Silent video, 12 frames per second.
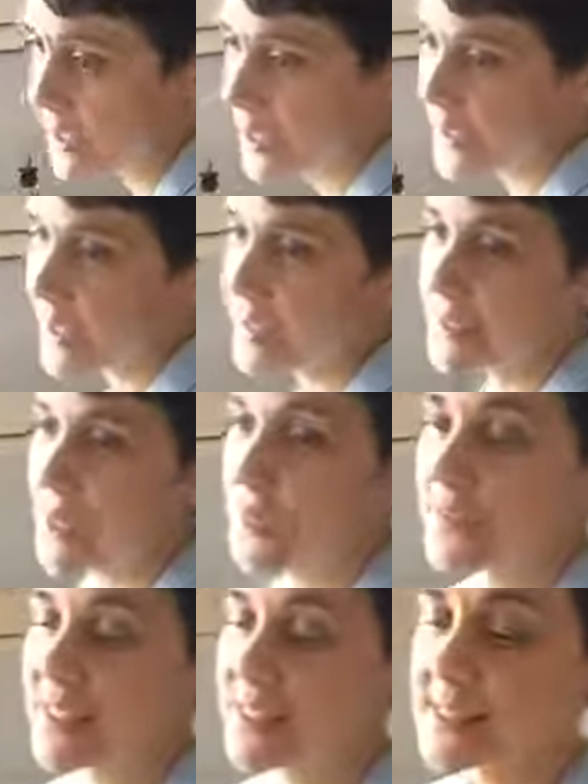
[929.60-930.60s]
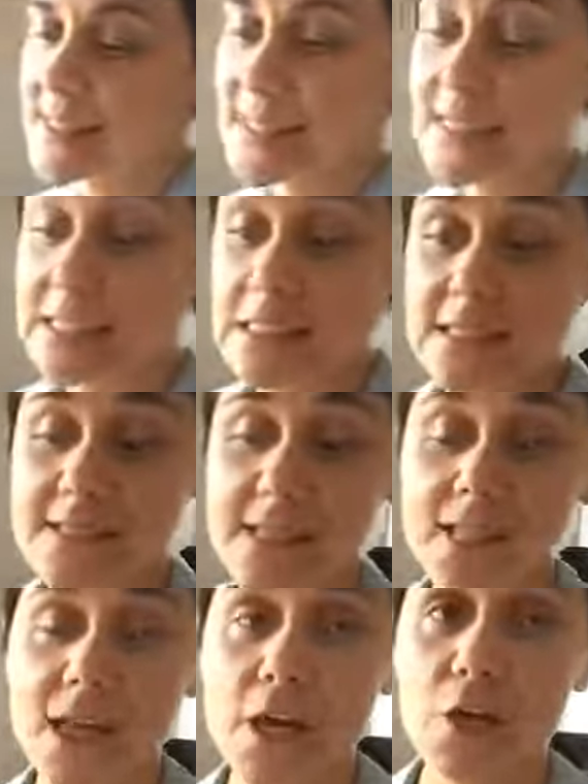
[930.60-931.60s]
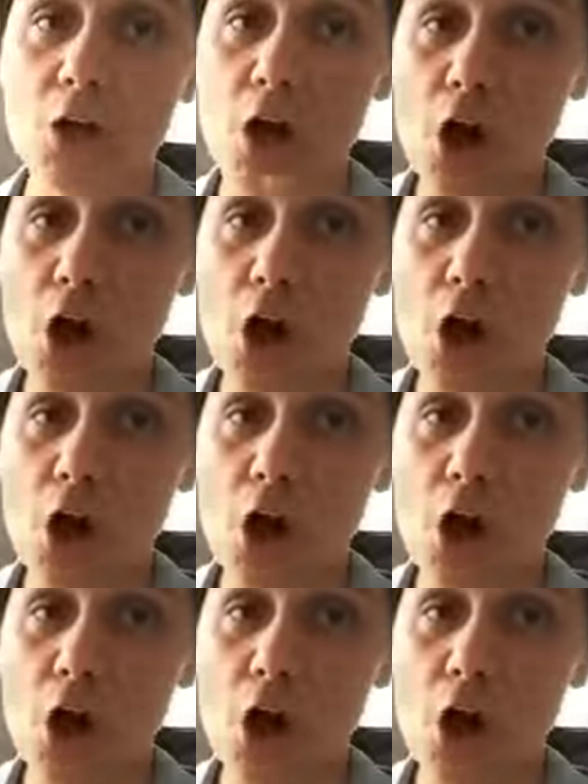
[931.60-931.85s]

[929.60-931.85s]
Okay, now this is an